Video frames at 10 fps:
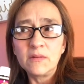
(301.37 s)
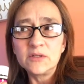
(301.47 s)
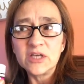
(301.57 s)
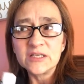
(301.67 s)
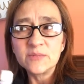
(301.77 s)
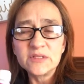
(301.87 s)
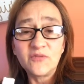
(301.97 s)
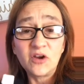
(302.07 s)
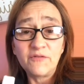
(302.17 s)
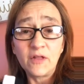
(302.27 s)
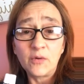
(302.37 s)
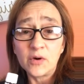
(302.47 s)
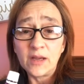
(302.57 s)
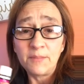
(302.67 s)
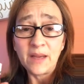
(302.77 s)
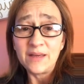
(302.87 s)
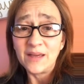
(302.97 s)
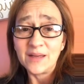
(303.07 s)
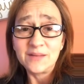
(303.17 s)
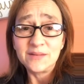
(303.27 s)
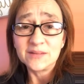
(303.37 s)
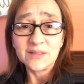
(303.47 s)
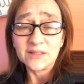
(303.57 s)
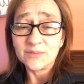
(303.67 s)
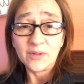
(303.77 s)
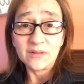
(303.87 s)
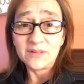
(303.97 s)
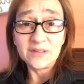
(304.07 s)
Jasmine's very flowery, and my dad did not smell